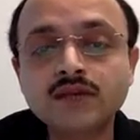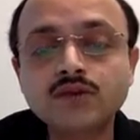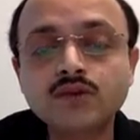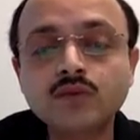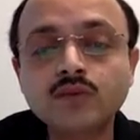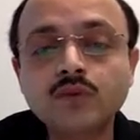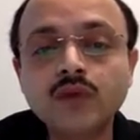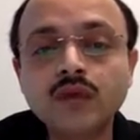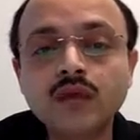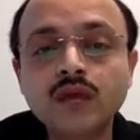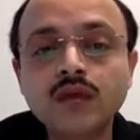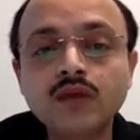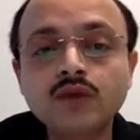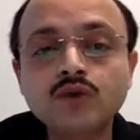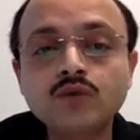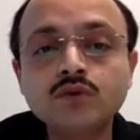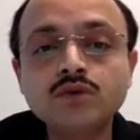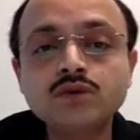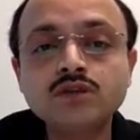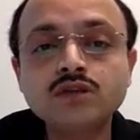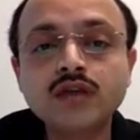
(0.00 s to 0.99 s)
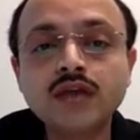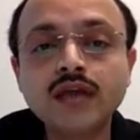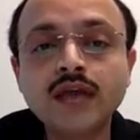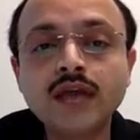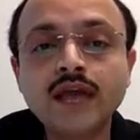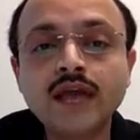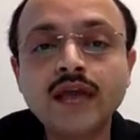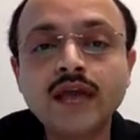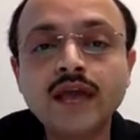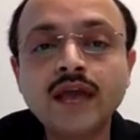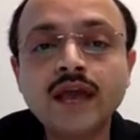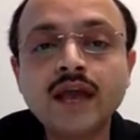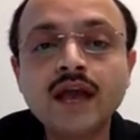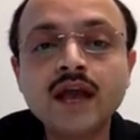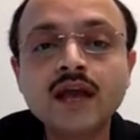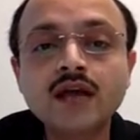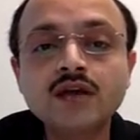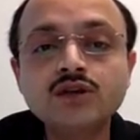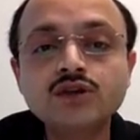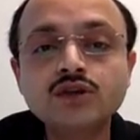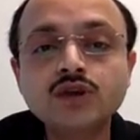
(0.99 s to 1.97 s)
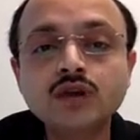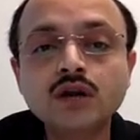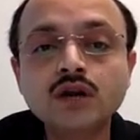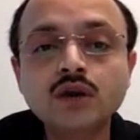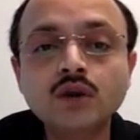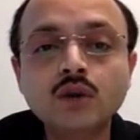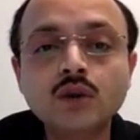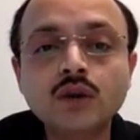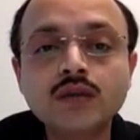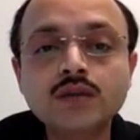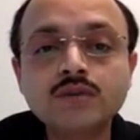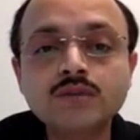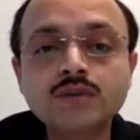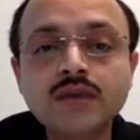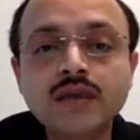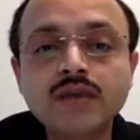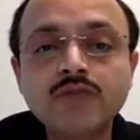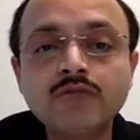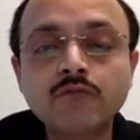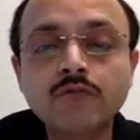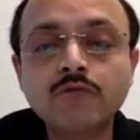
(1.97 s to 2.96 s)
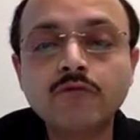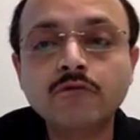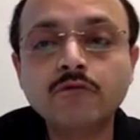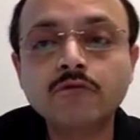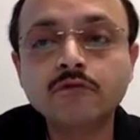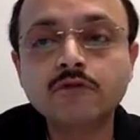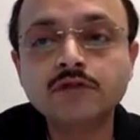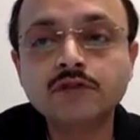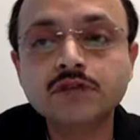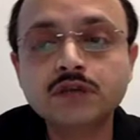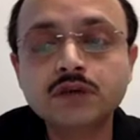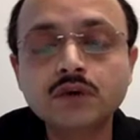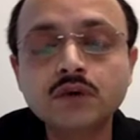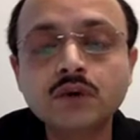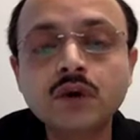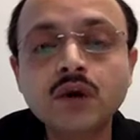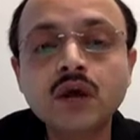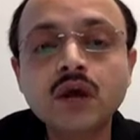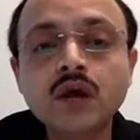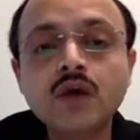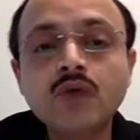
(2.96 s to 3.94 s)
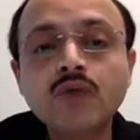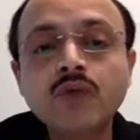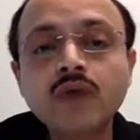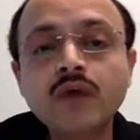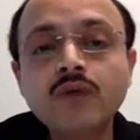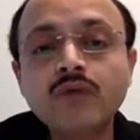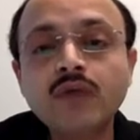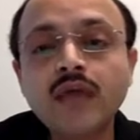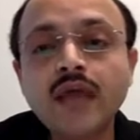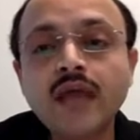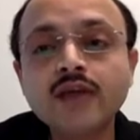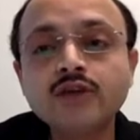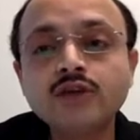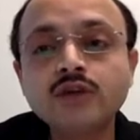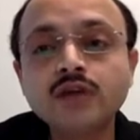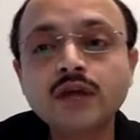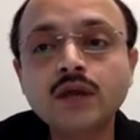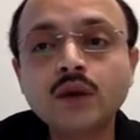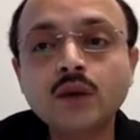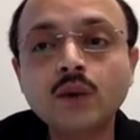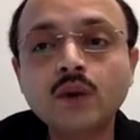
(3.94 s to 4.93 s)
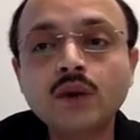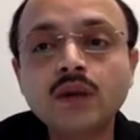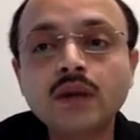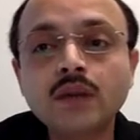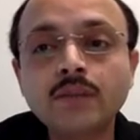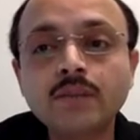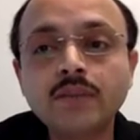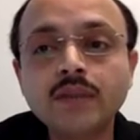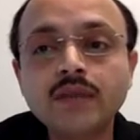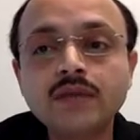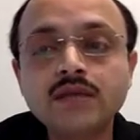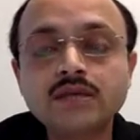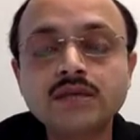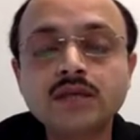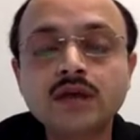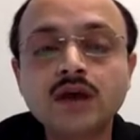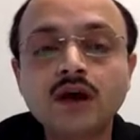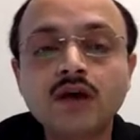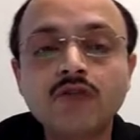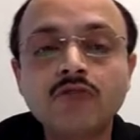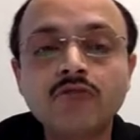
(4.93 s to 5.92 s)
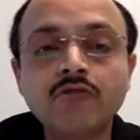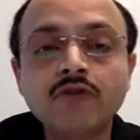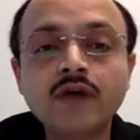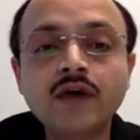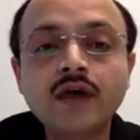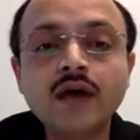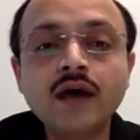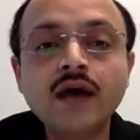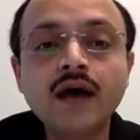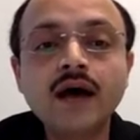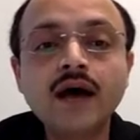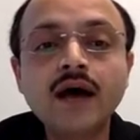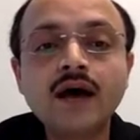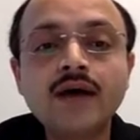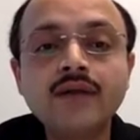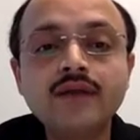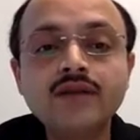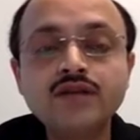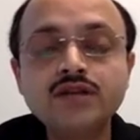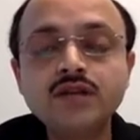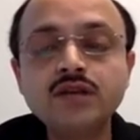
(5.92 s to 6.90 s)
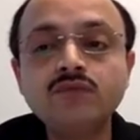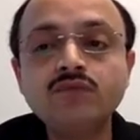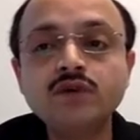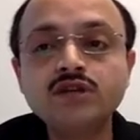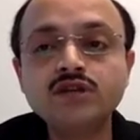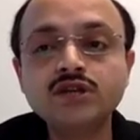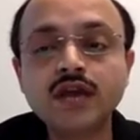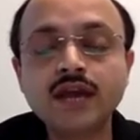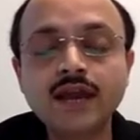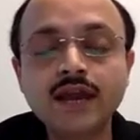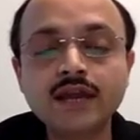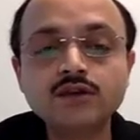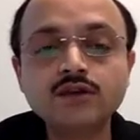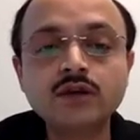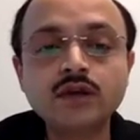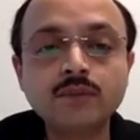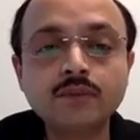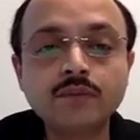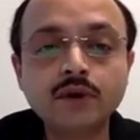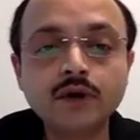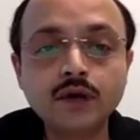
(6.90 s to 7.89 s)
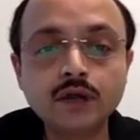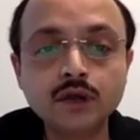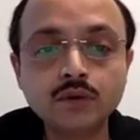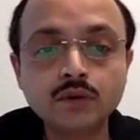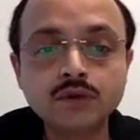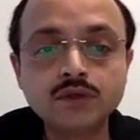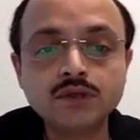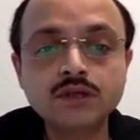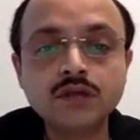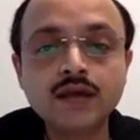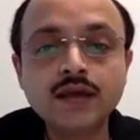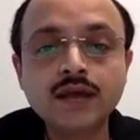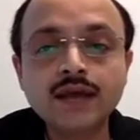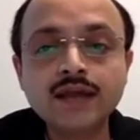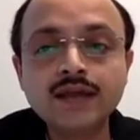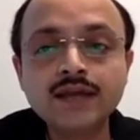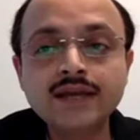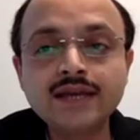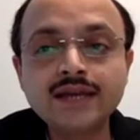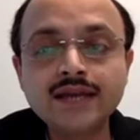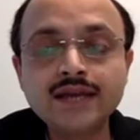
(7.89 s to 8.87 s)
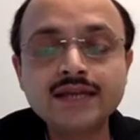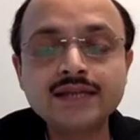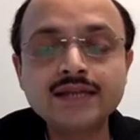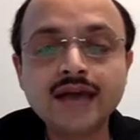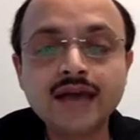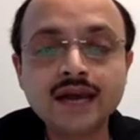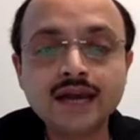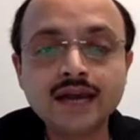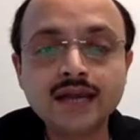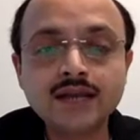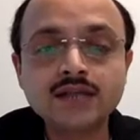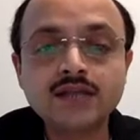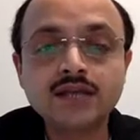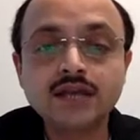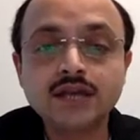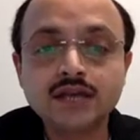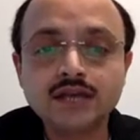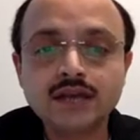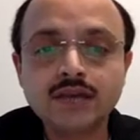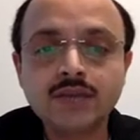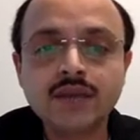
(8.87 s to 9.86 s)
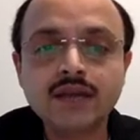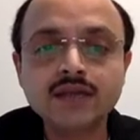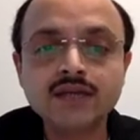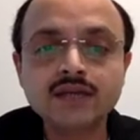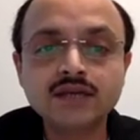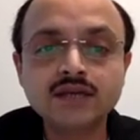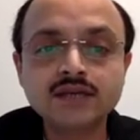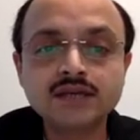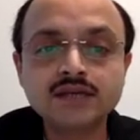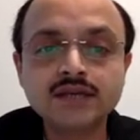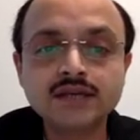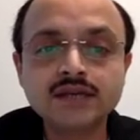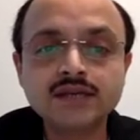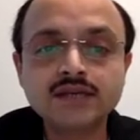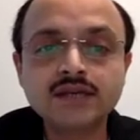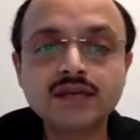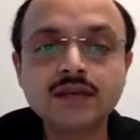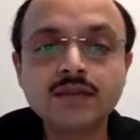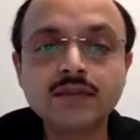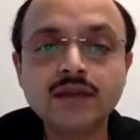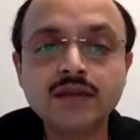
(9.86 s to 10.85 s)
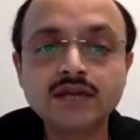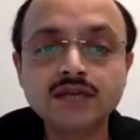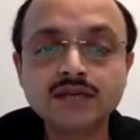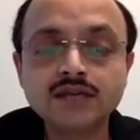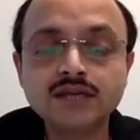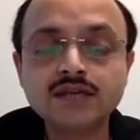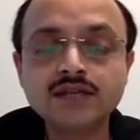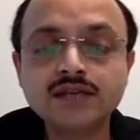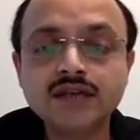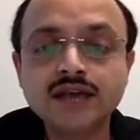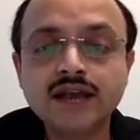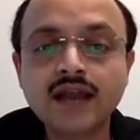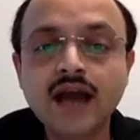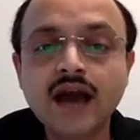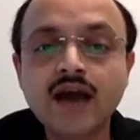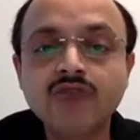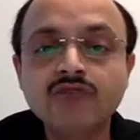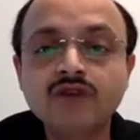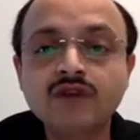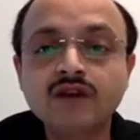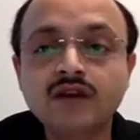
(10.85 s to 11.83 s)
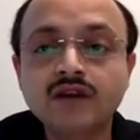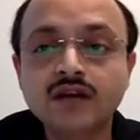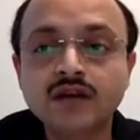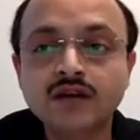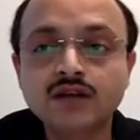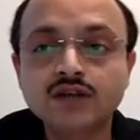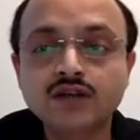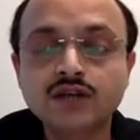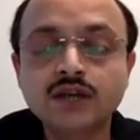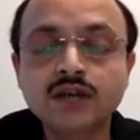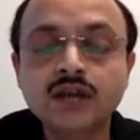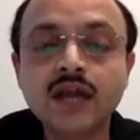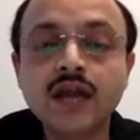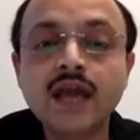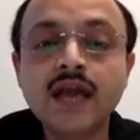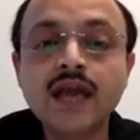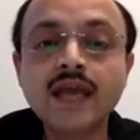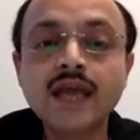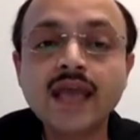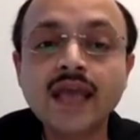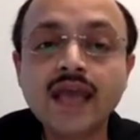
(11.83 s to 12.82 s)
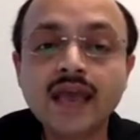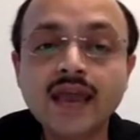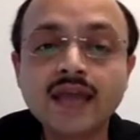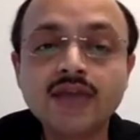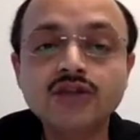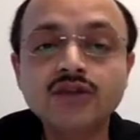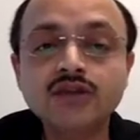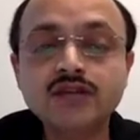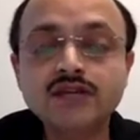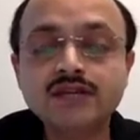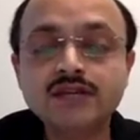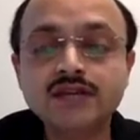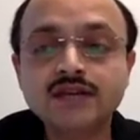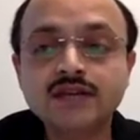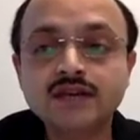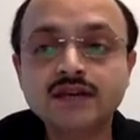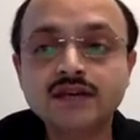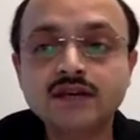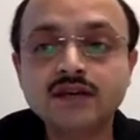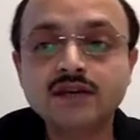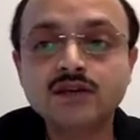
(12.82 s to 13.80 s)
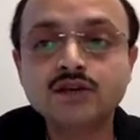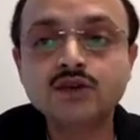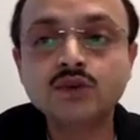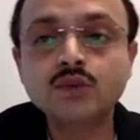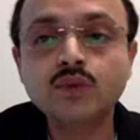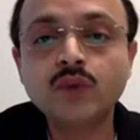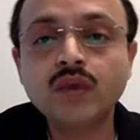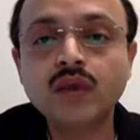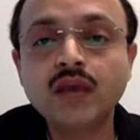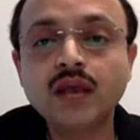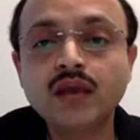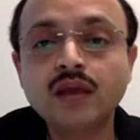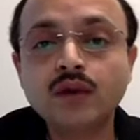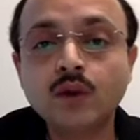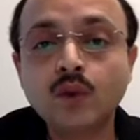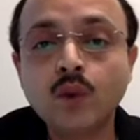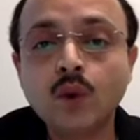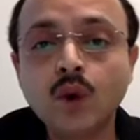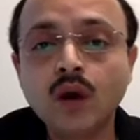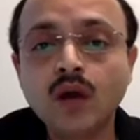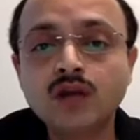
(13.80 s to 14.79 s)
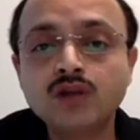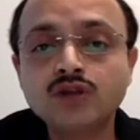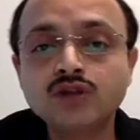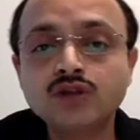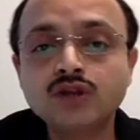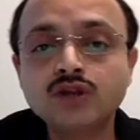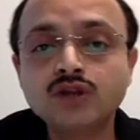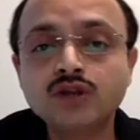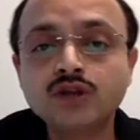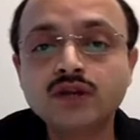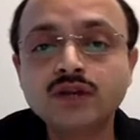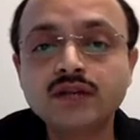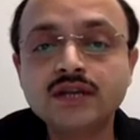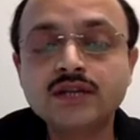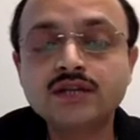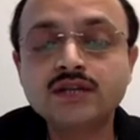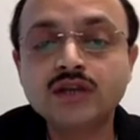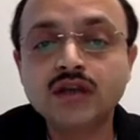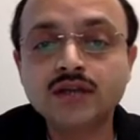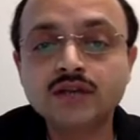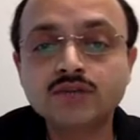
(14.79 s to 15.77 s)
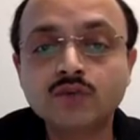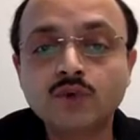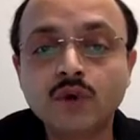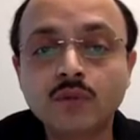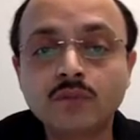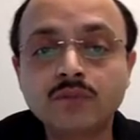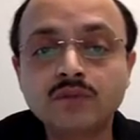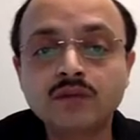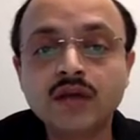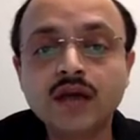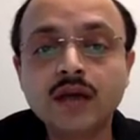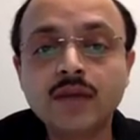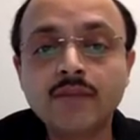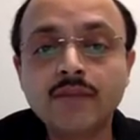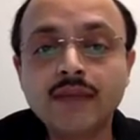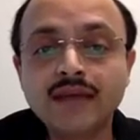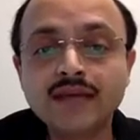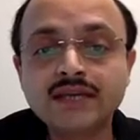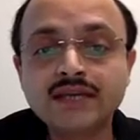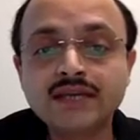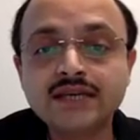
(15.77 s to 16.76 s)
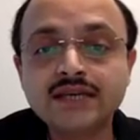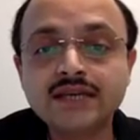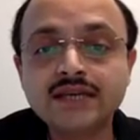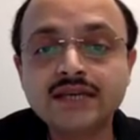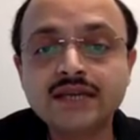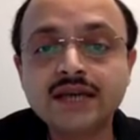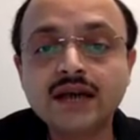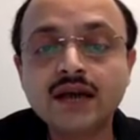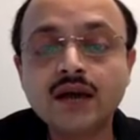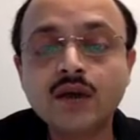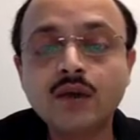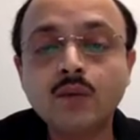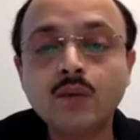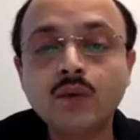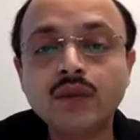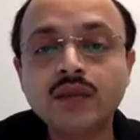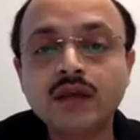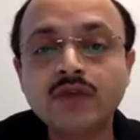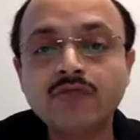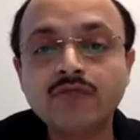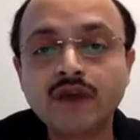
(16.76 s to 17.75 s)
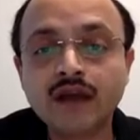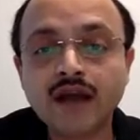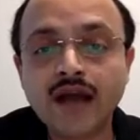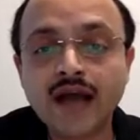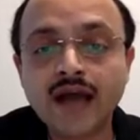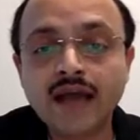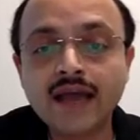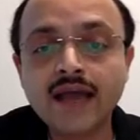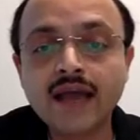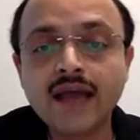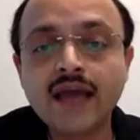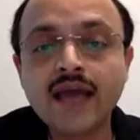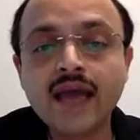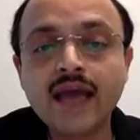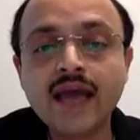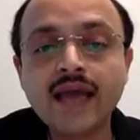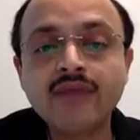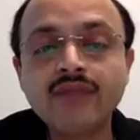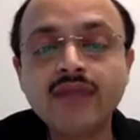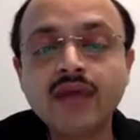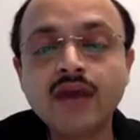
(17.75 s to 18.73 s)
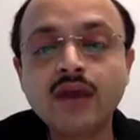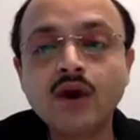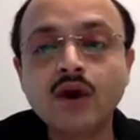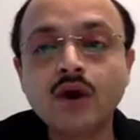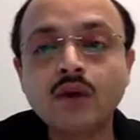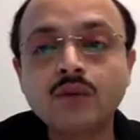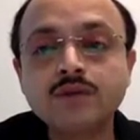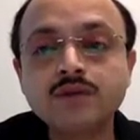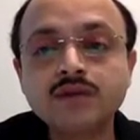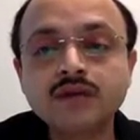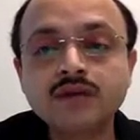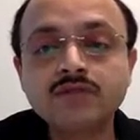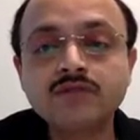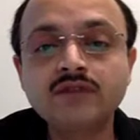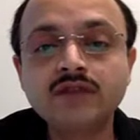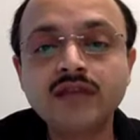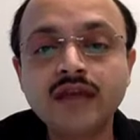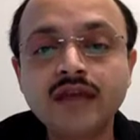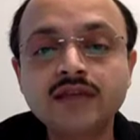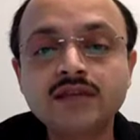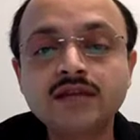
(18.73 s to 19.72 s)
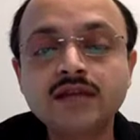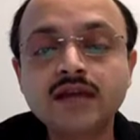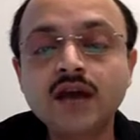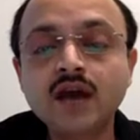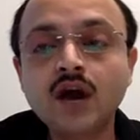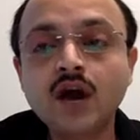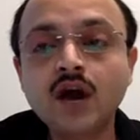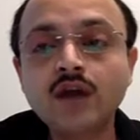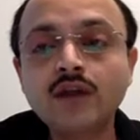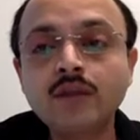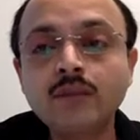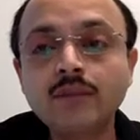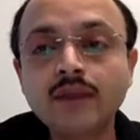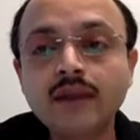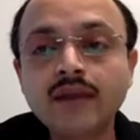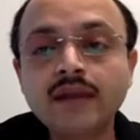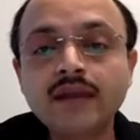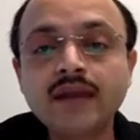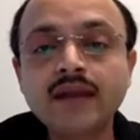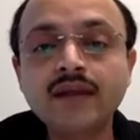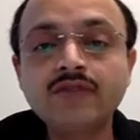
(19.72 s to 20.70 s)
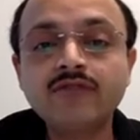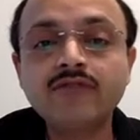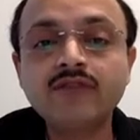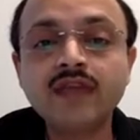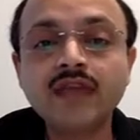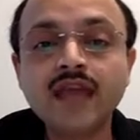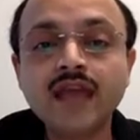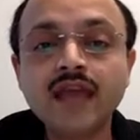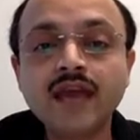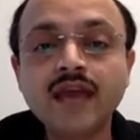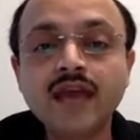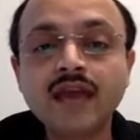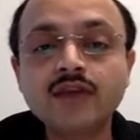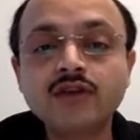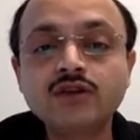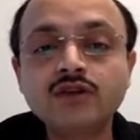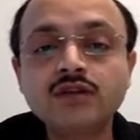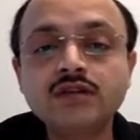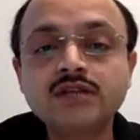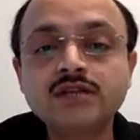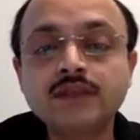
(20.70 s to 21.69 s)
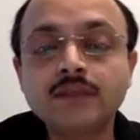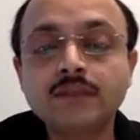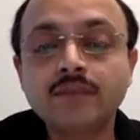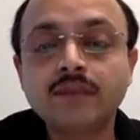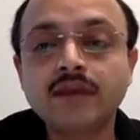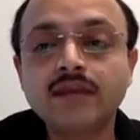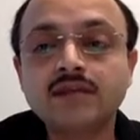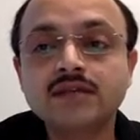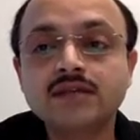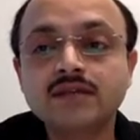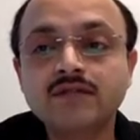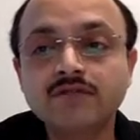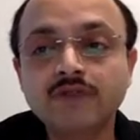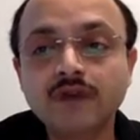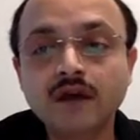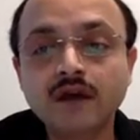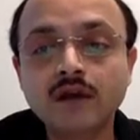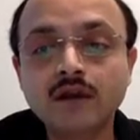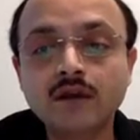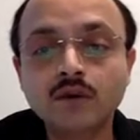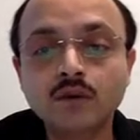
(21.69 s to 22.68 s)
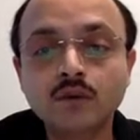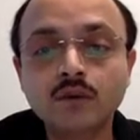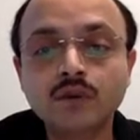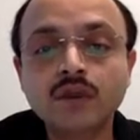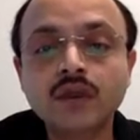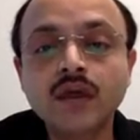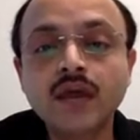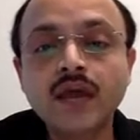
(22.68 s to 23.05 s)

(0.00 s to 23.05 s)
So we used a construct known as PL4440, where we actually cloned the piece of the gene which can actually produce the dsRNAs in the bacterial cells, and the bacterial cell after induction can actually secrete it. So we co-cultured these transformed bacteria with the fungi, and then observed that on the plate if they can actually suppress the fungal growth.